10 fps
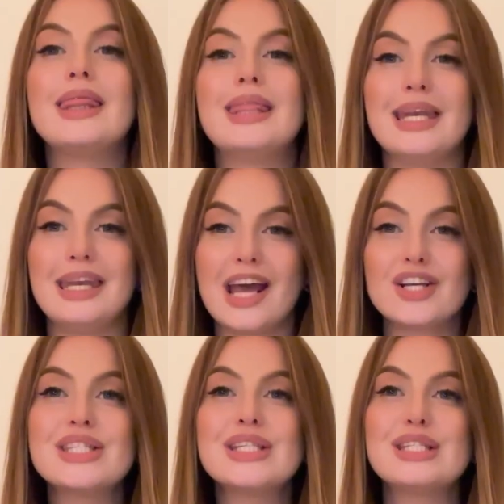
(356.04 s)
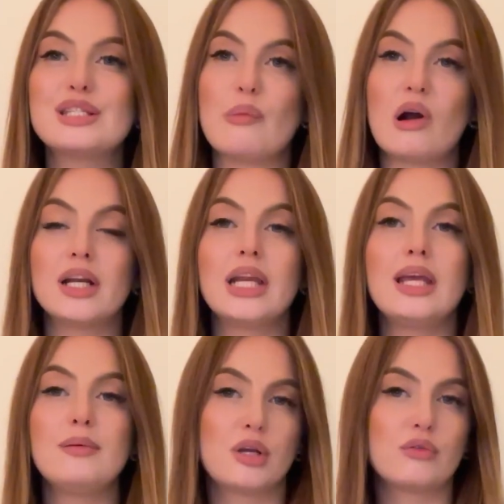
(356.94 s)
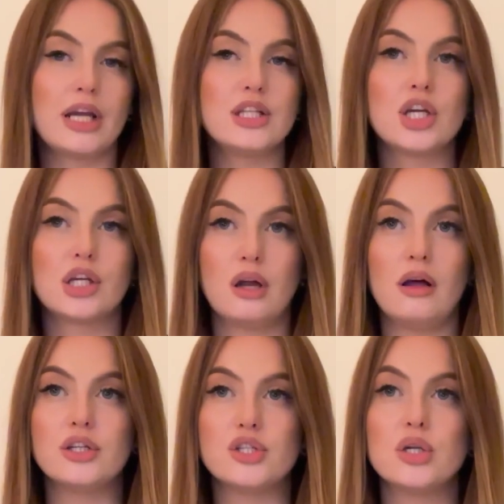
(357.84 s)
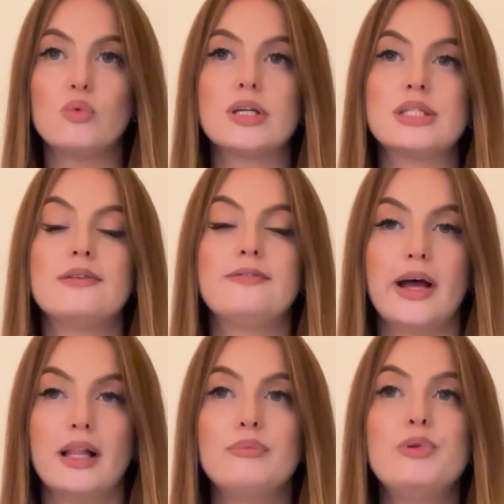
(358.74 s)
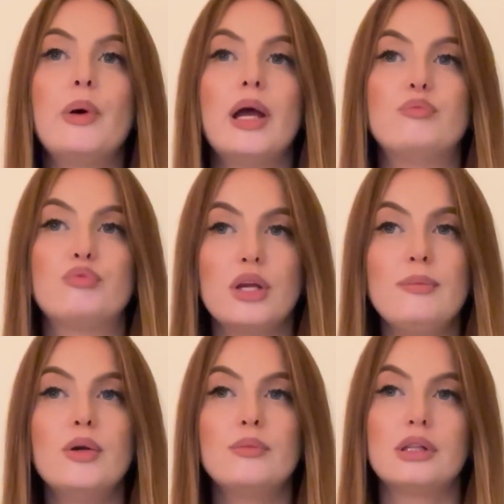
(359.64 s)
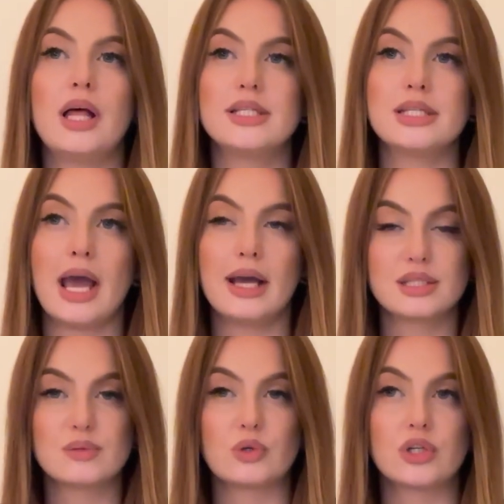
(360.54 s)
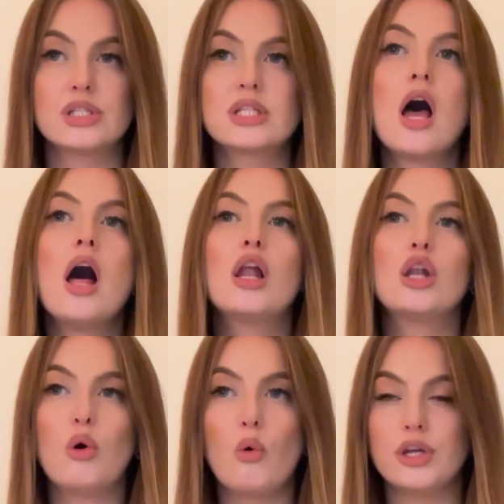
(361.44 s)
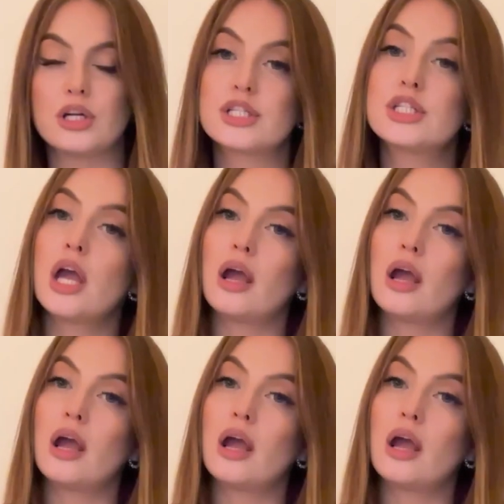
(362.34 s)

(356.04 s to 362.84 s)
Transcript: The Nexus Smart Immigrate technology was developed by premium class experts, lawyers,